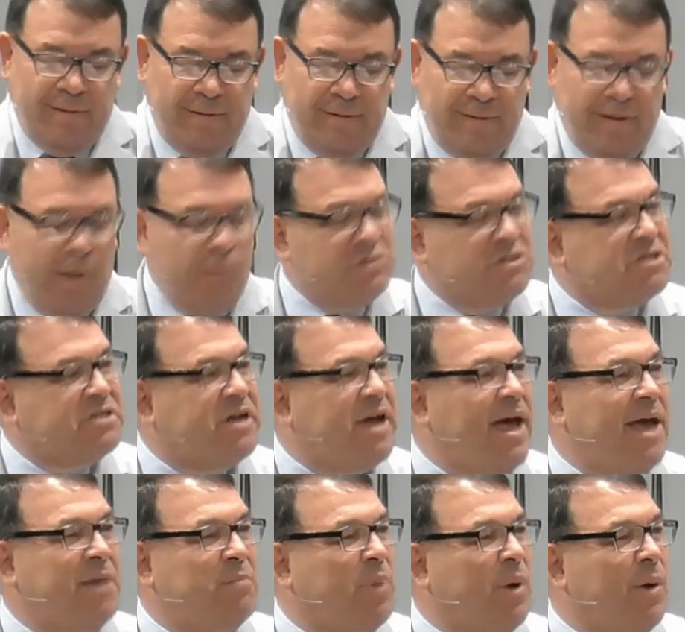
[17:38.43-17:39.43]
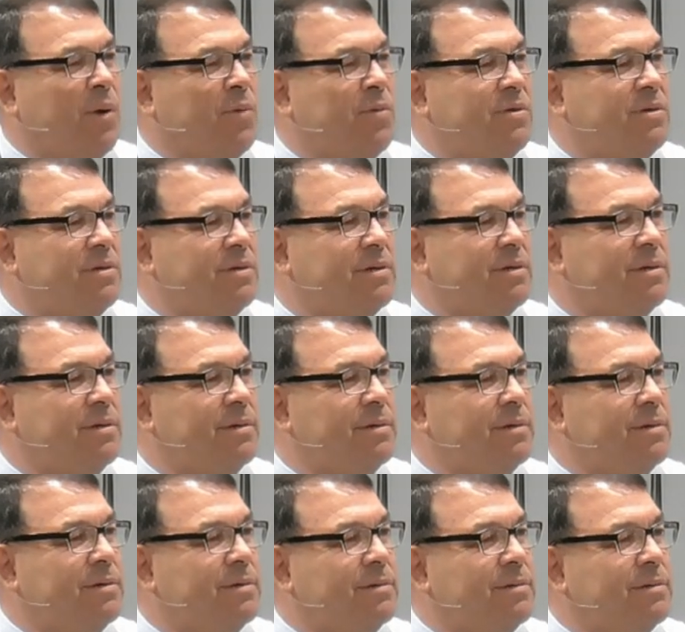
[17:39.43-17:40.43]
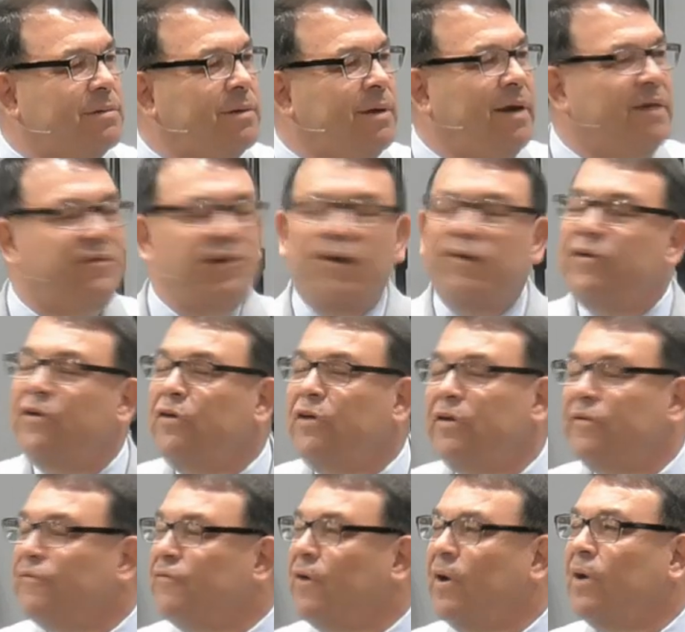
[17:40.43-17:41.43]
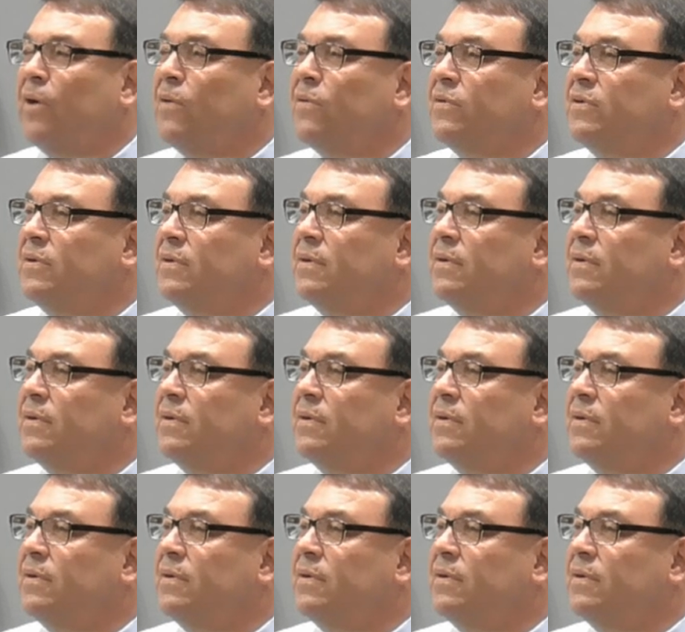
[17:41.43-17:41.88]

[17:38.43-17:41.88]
there was a tadpole and it turned into a frog.